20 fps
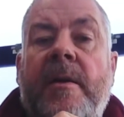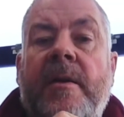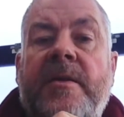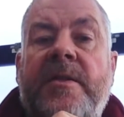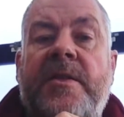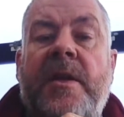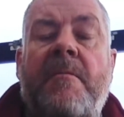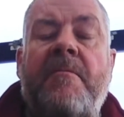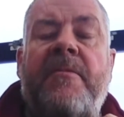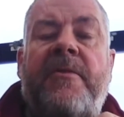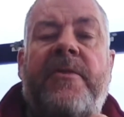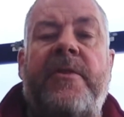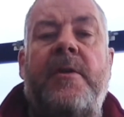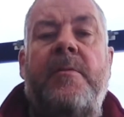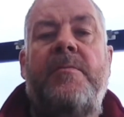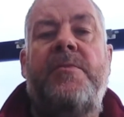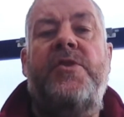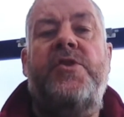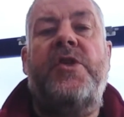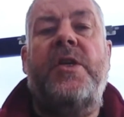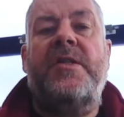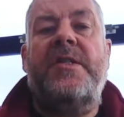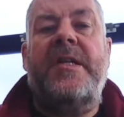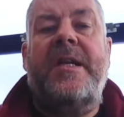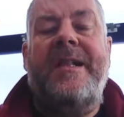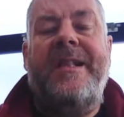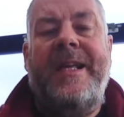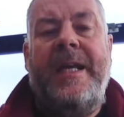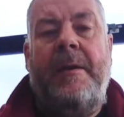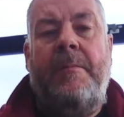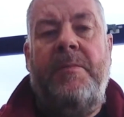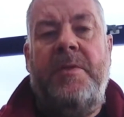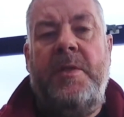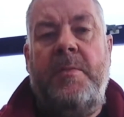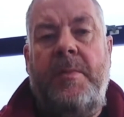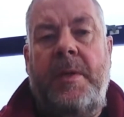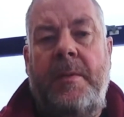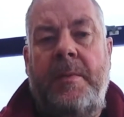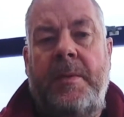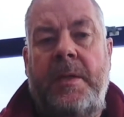Some firms just claim to
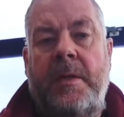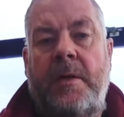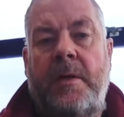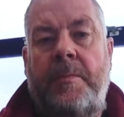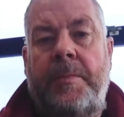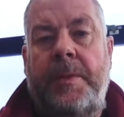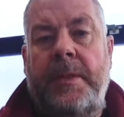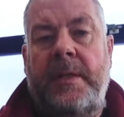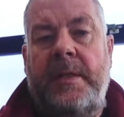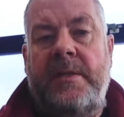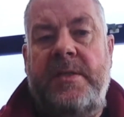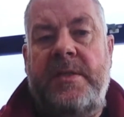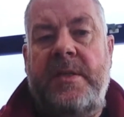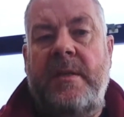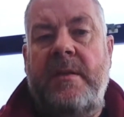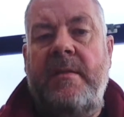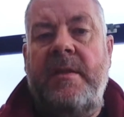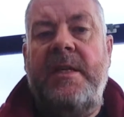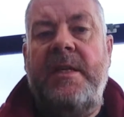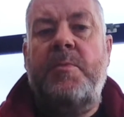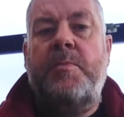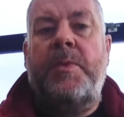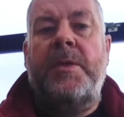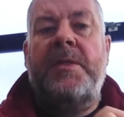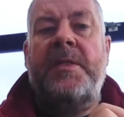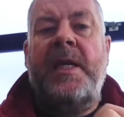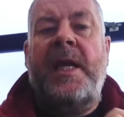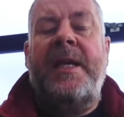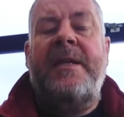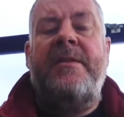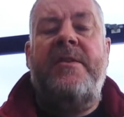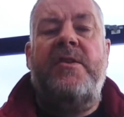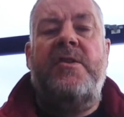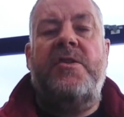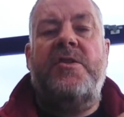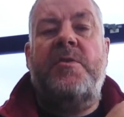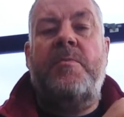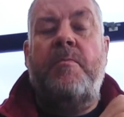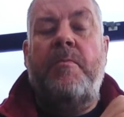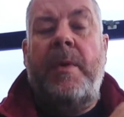be monopolies. These
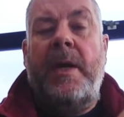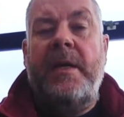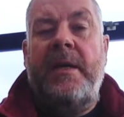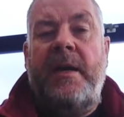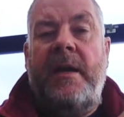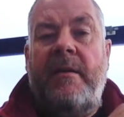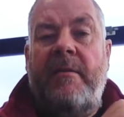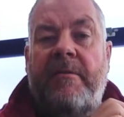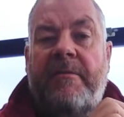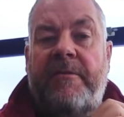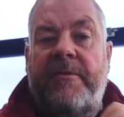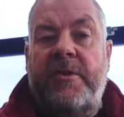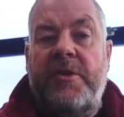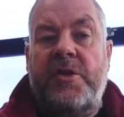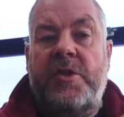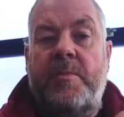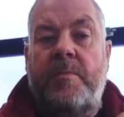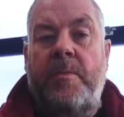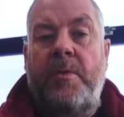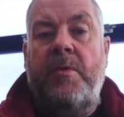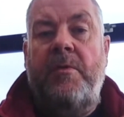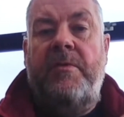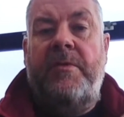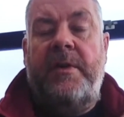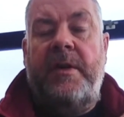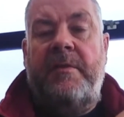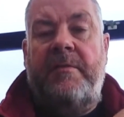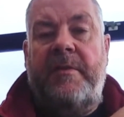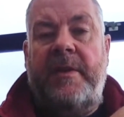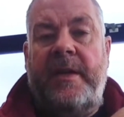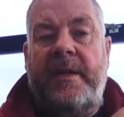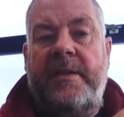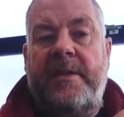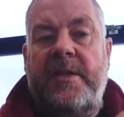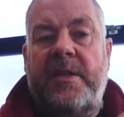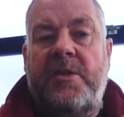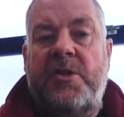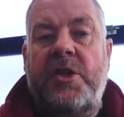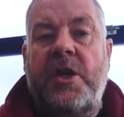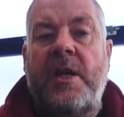pretenders might have first mover
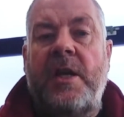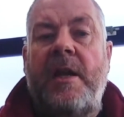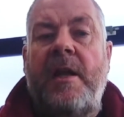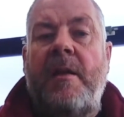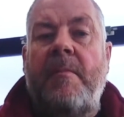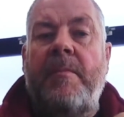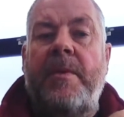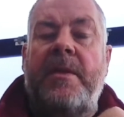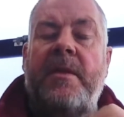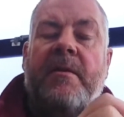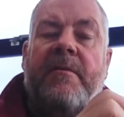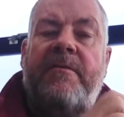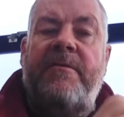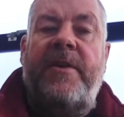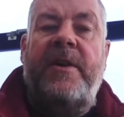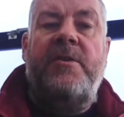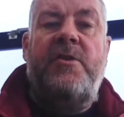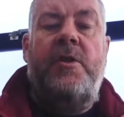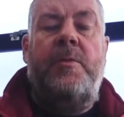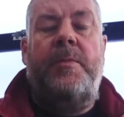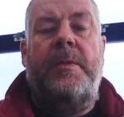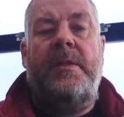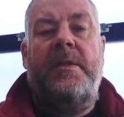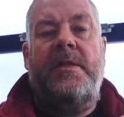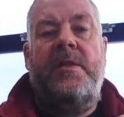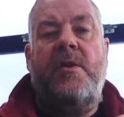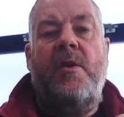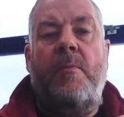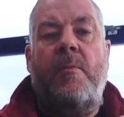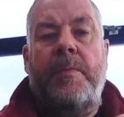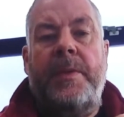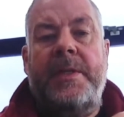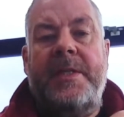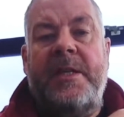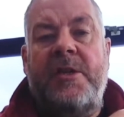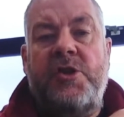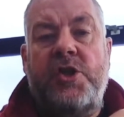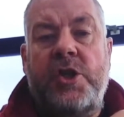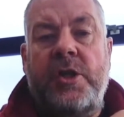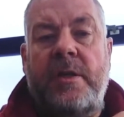advantage, but they're vulnerable to
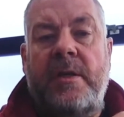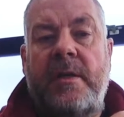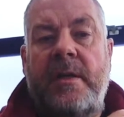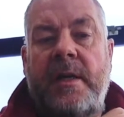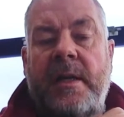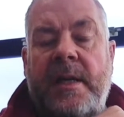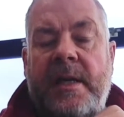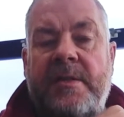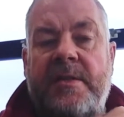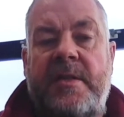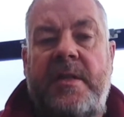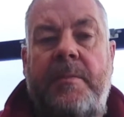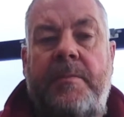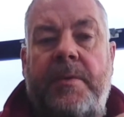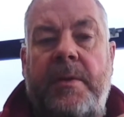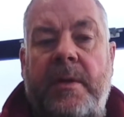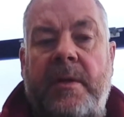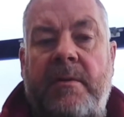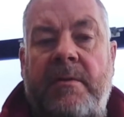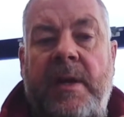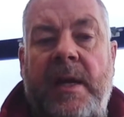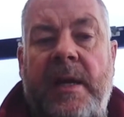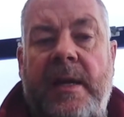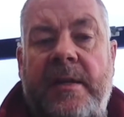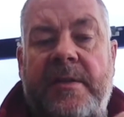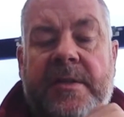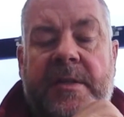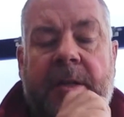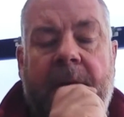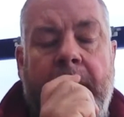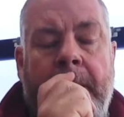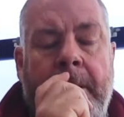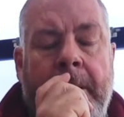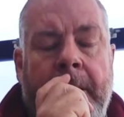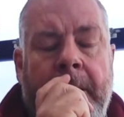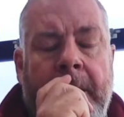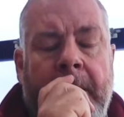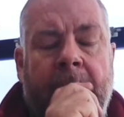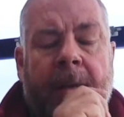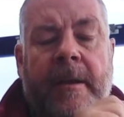competition as they progress.
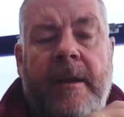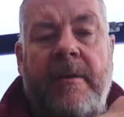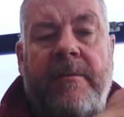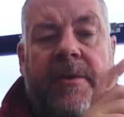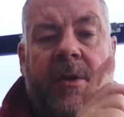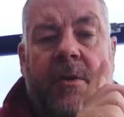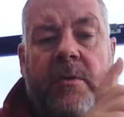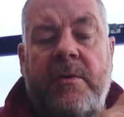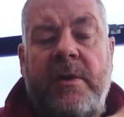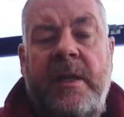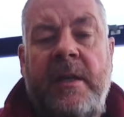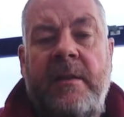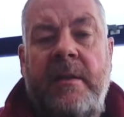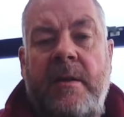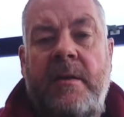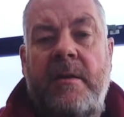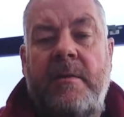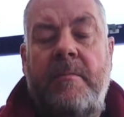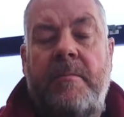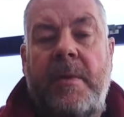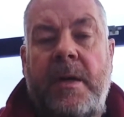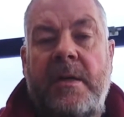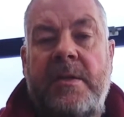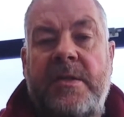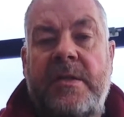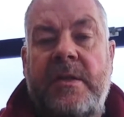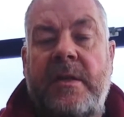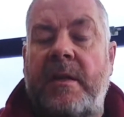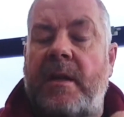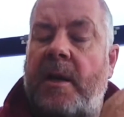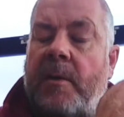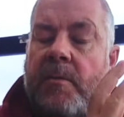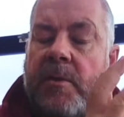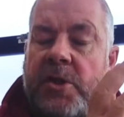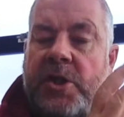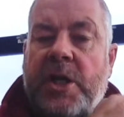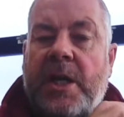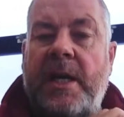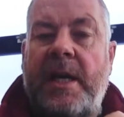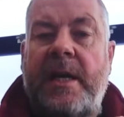Now, if you're Elon Musk, and I
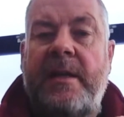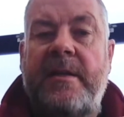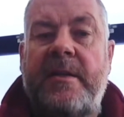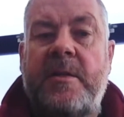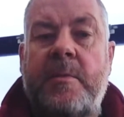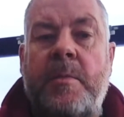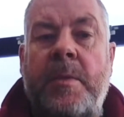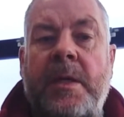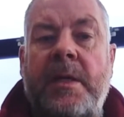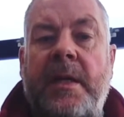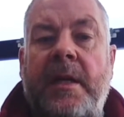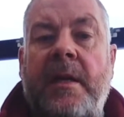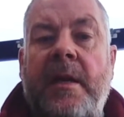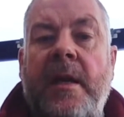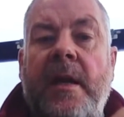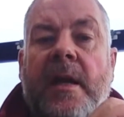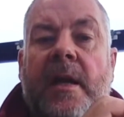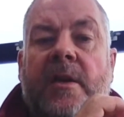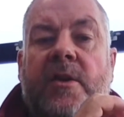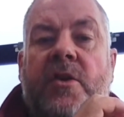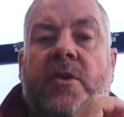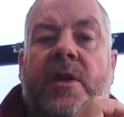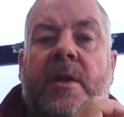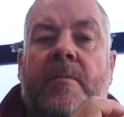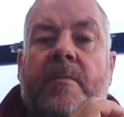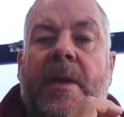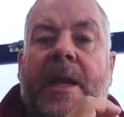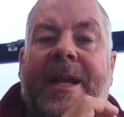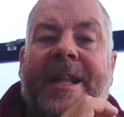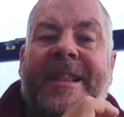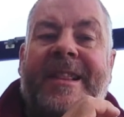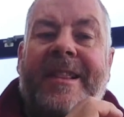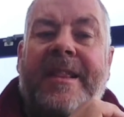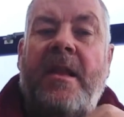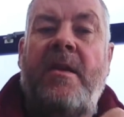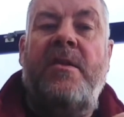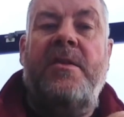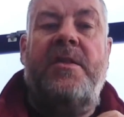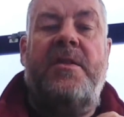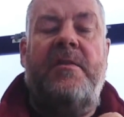wish I had his money, you can make
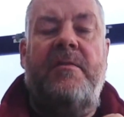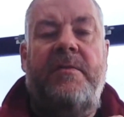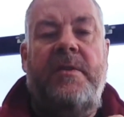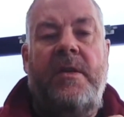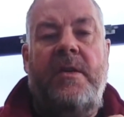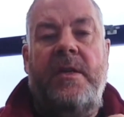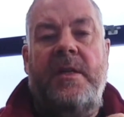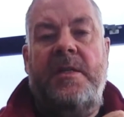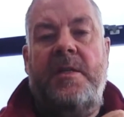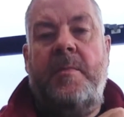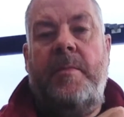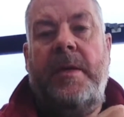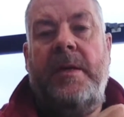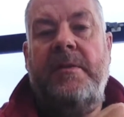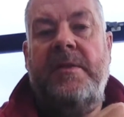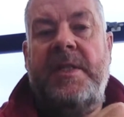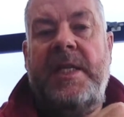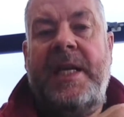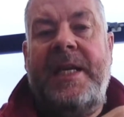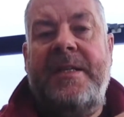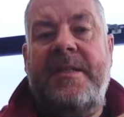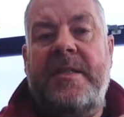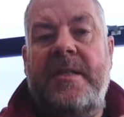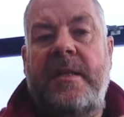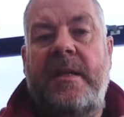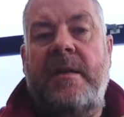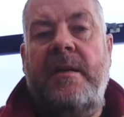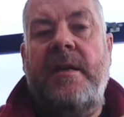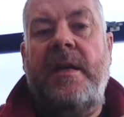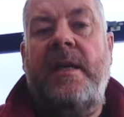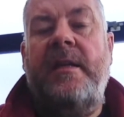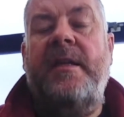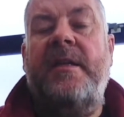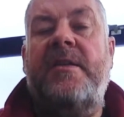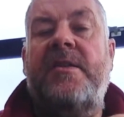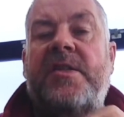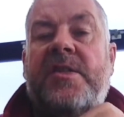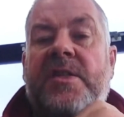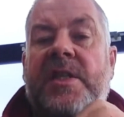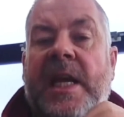lots of noise about Tesla and
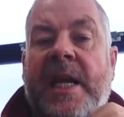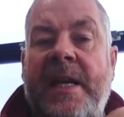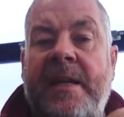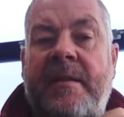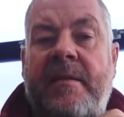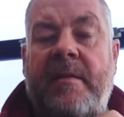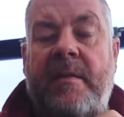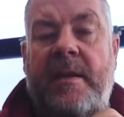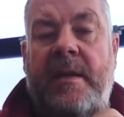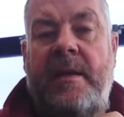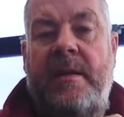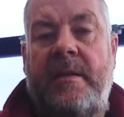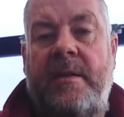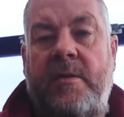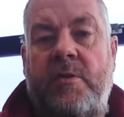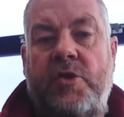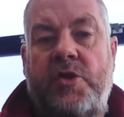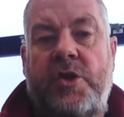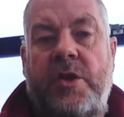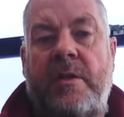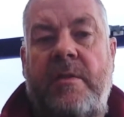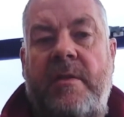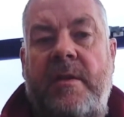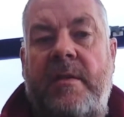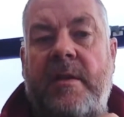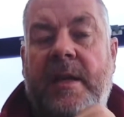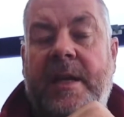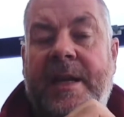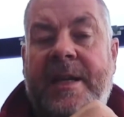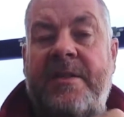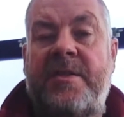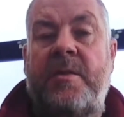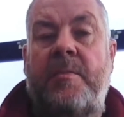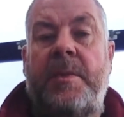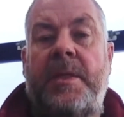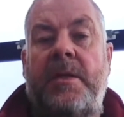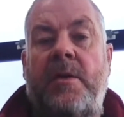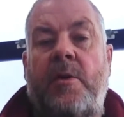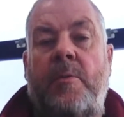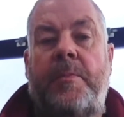extend the illusion that it is a
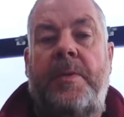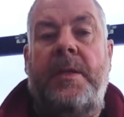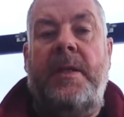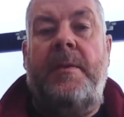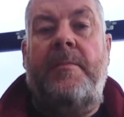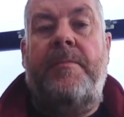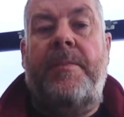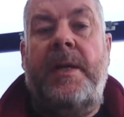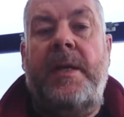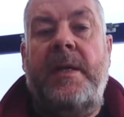monopoly by